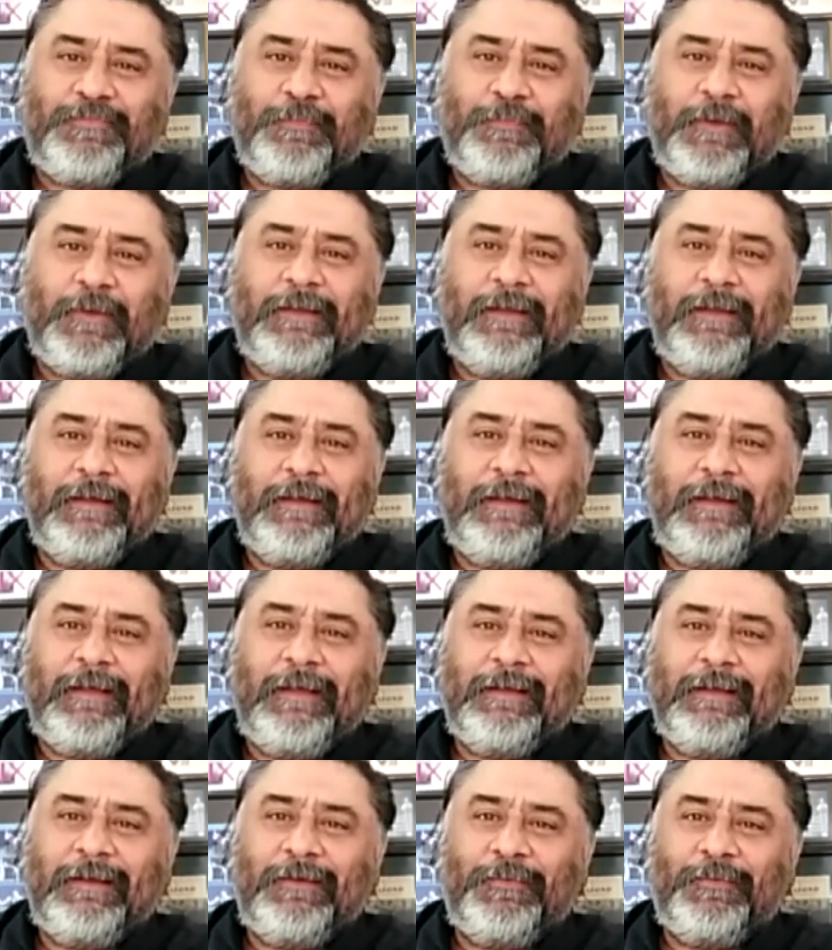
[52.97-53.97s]
It's
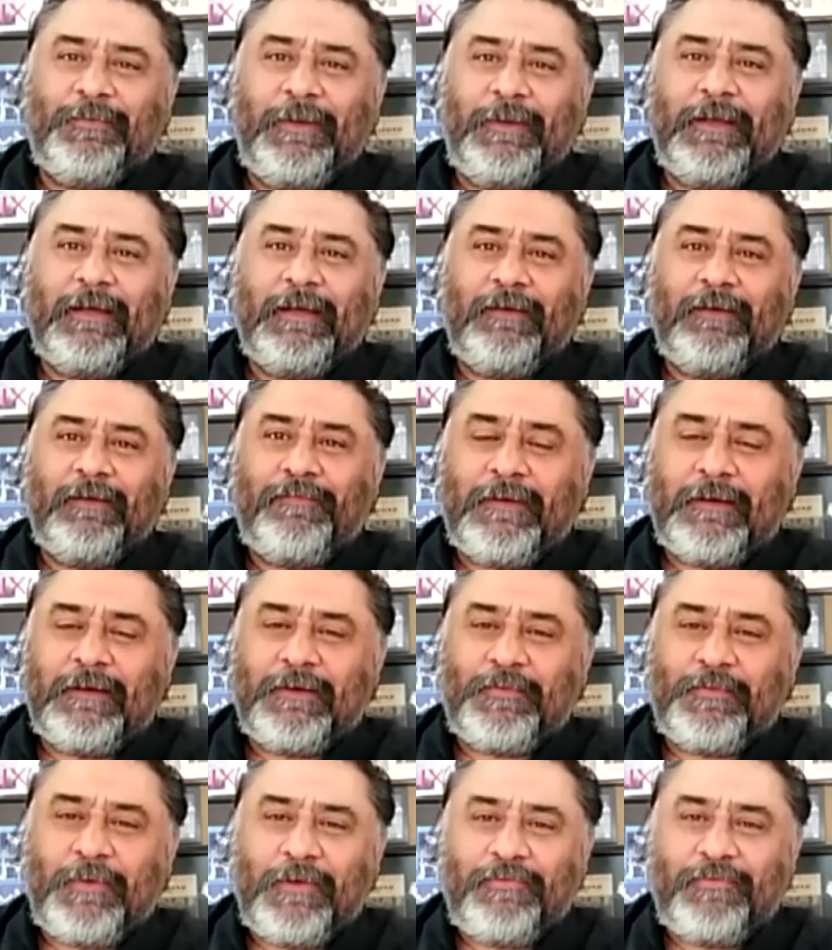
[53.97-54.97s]
Monday again, and we have
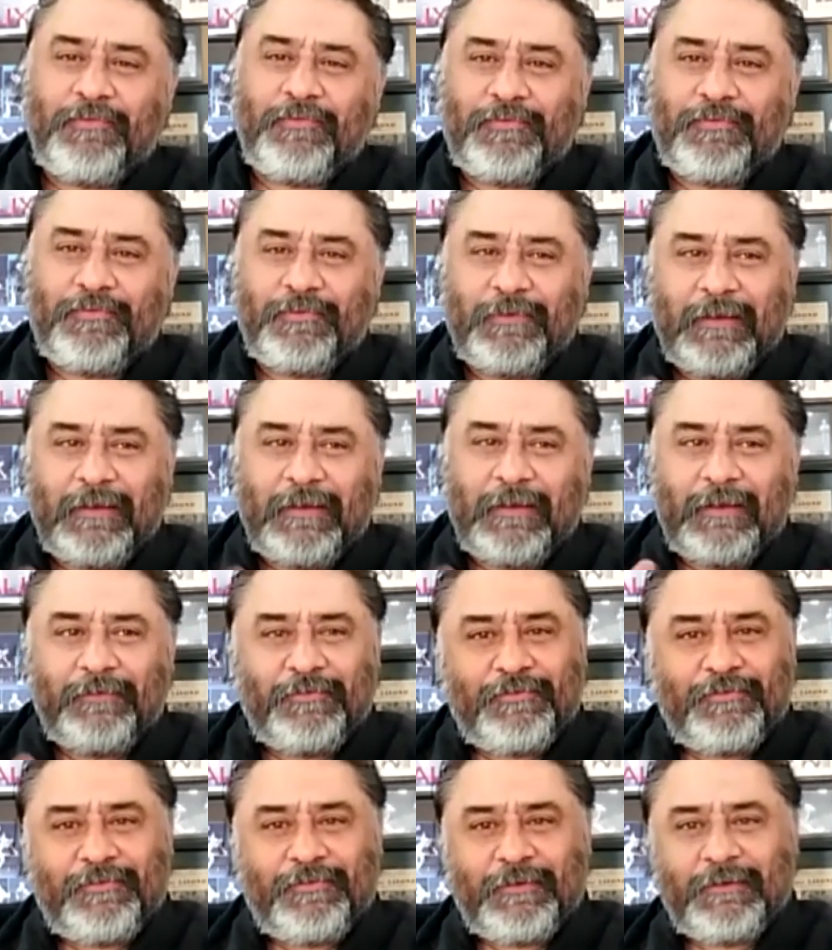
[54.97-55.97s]
questions and
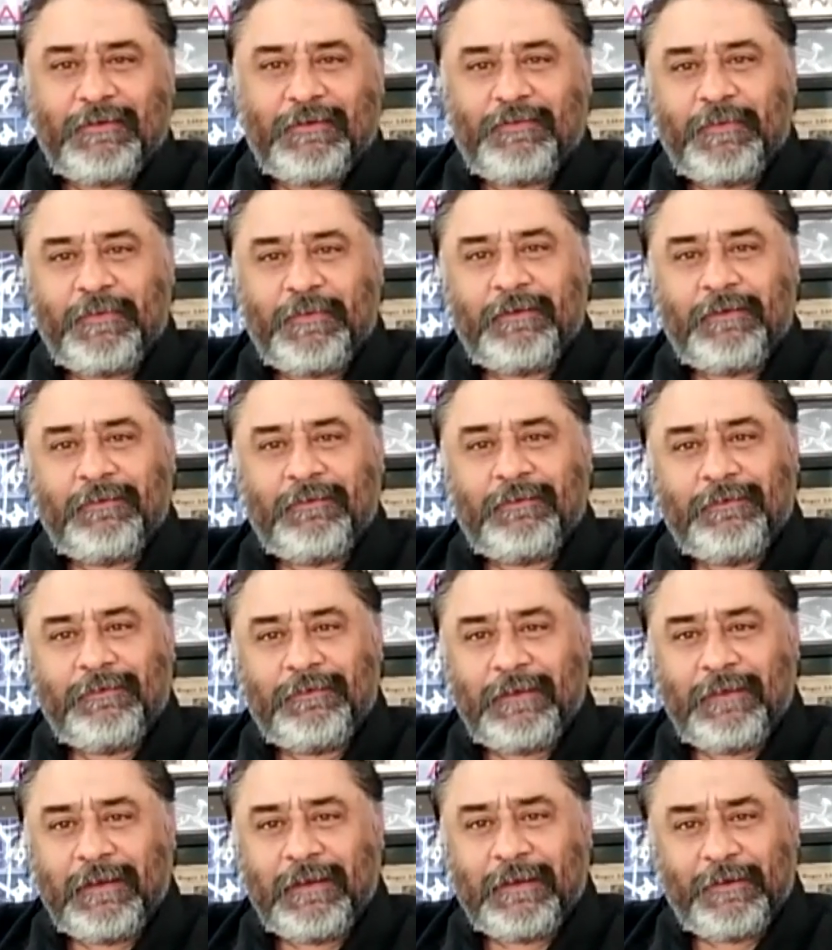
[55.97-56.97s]
answers, and it's
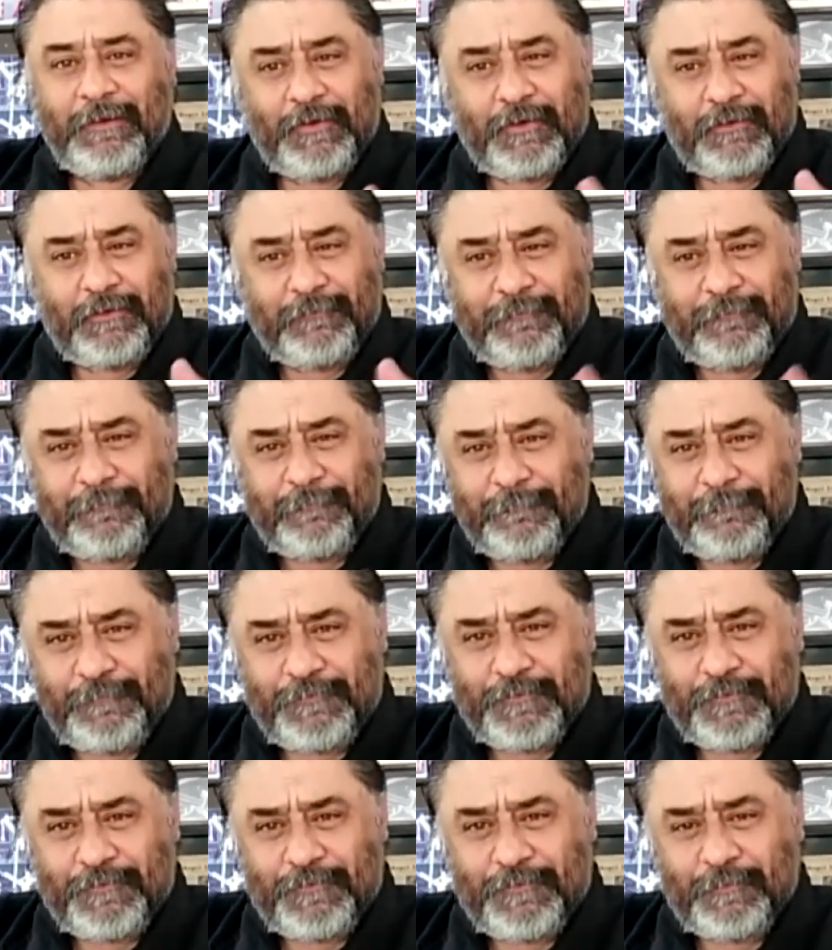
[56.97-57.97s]
been taking off
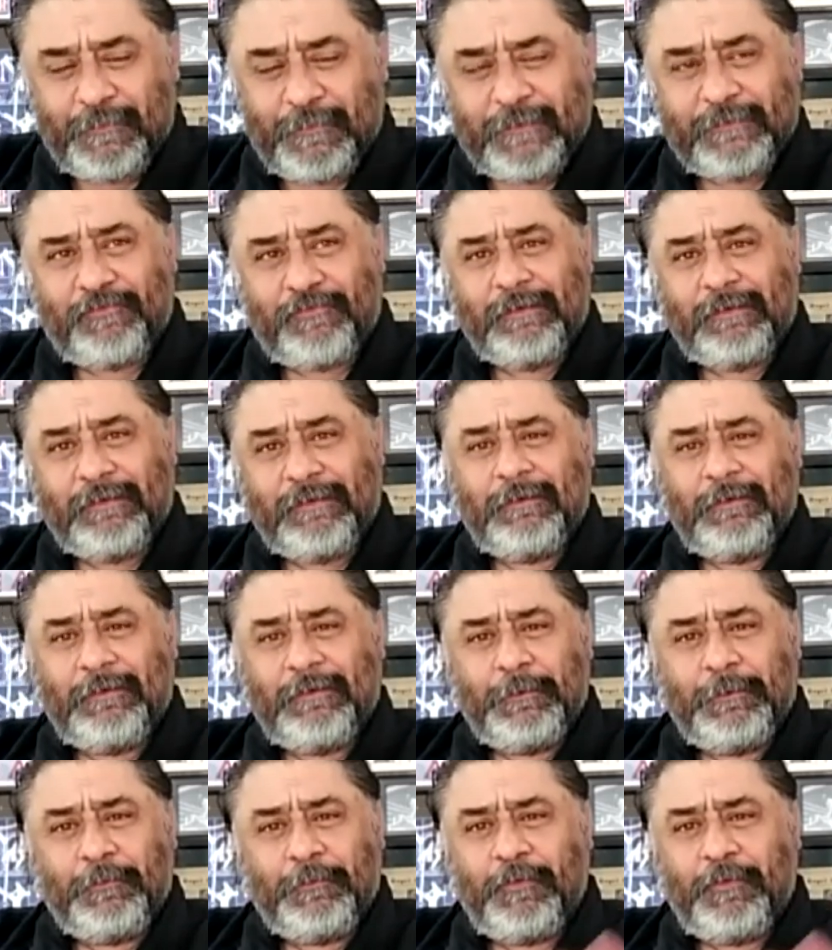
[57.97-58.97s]

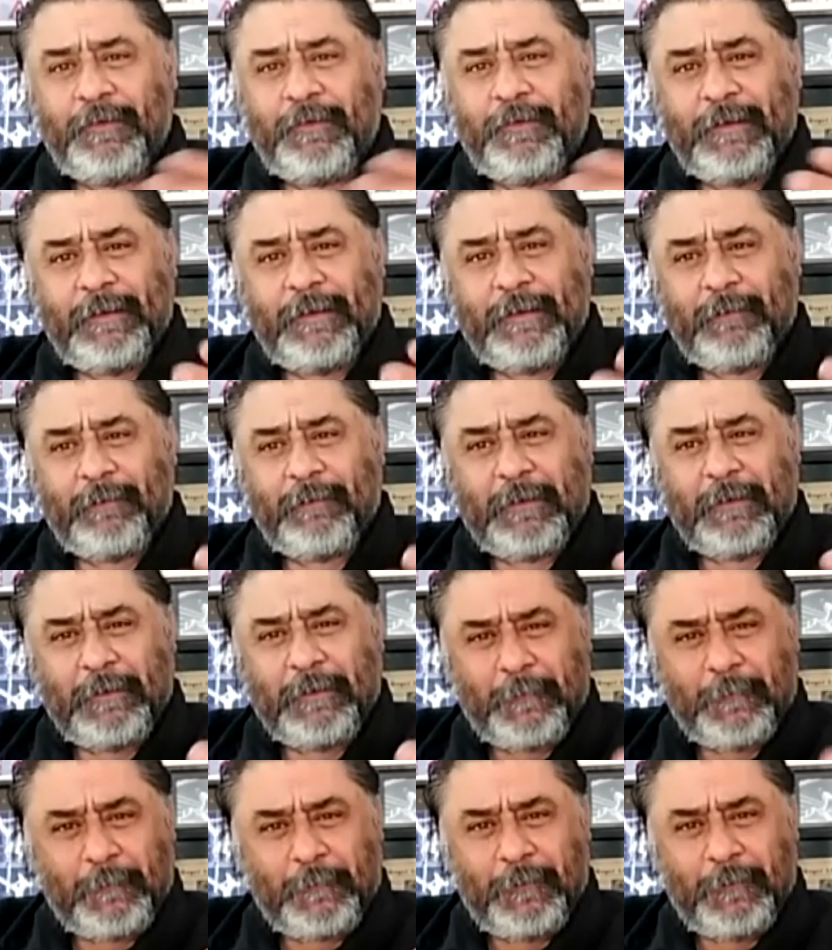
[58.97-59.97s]
tremendously. We've been getting
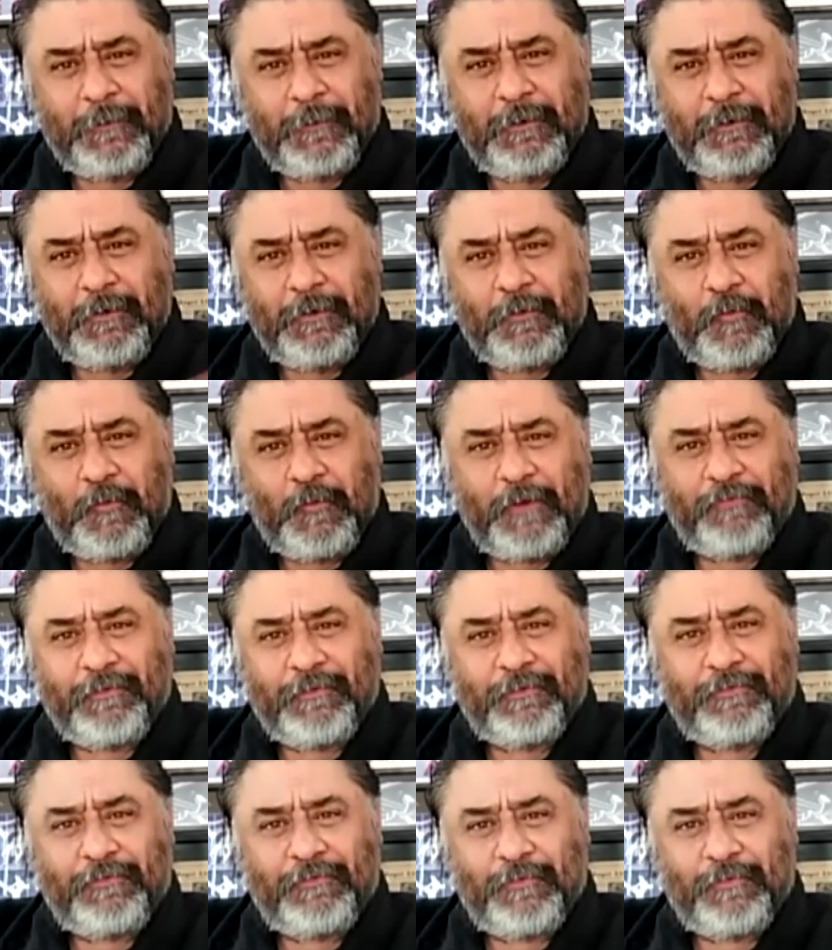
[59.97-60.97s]
many
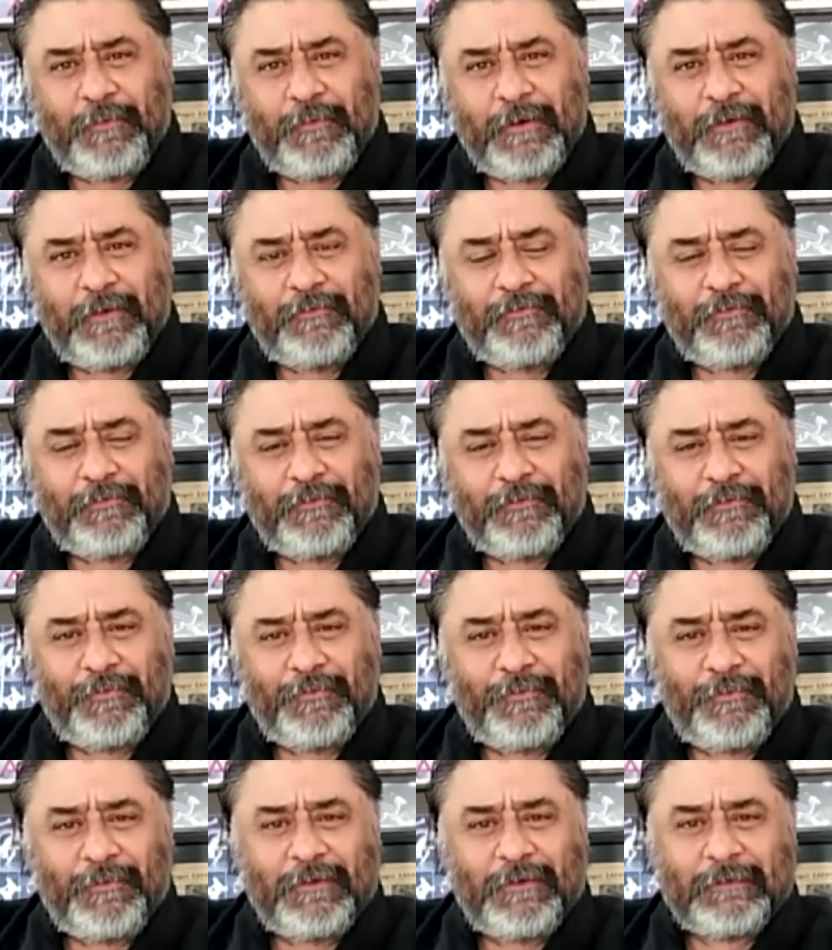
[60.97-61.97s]
questions to
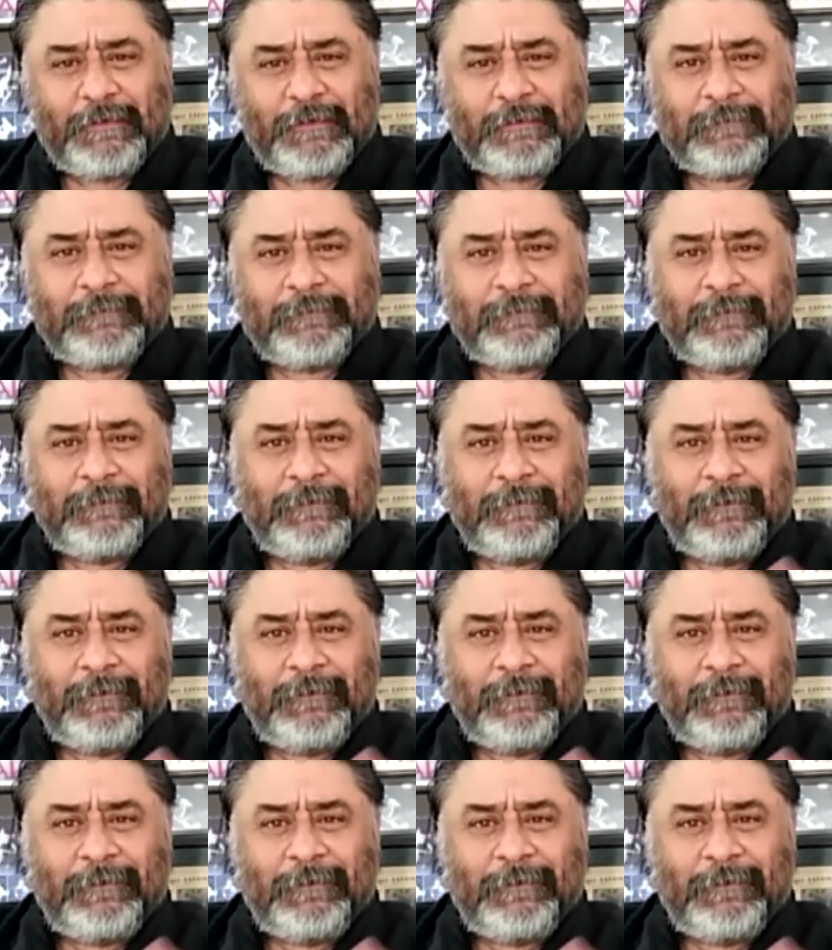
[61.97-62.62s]
answer through our